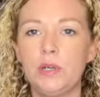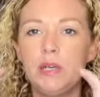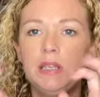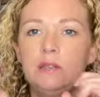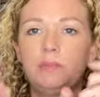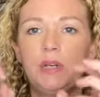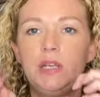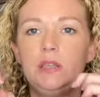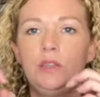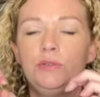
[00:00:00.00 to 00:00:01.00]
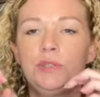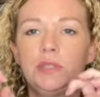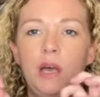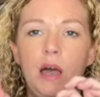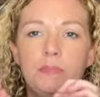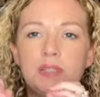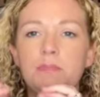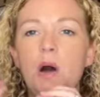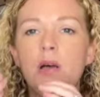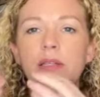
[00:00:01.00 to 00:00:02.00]
it's working those
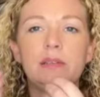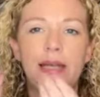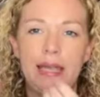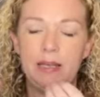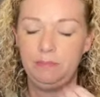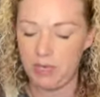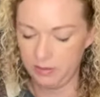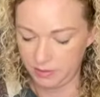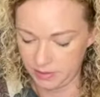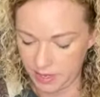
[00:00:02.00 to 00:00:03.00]
small little hand muscles.